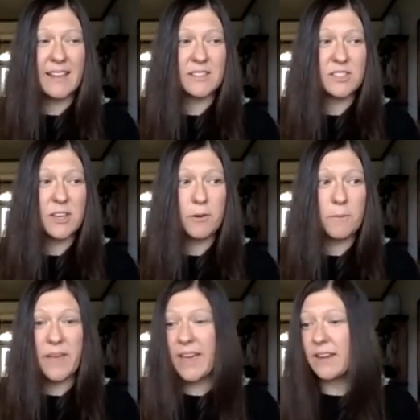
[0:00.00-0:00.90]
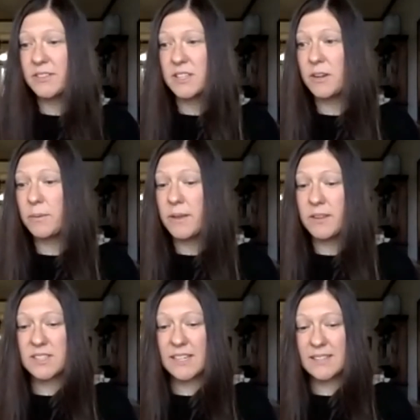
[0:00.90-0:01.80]
And so ahead of severe
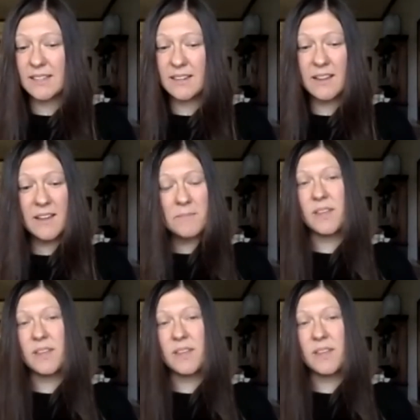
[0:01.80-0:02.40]
weather season,